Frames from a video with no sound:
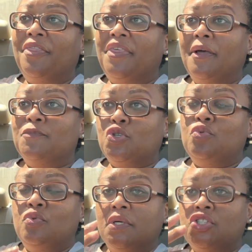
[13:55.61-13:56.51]
them
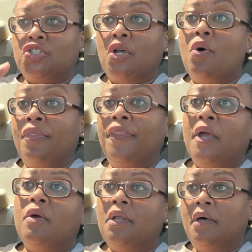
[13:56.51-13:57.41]
to show
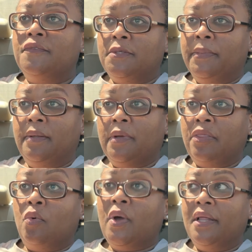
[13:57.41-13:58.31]
their love to me by
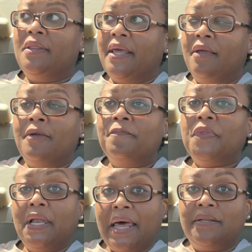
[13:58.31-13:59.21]
the way they
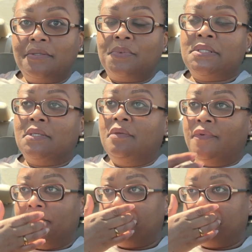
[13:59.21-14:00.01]
like to receive it.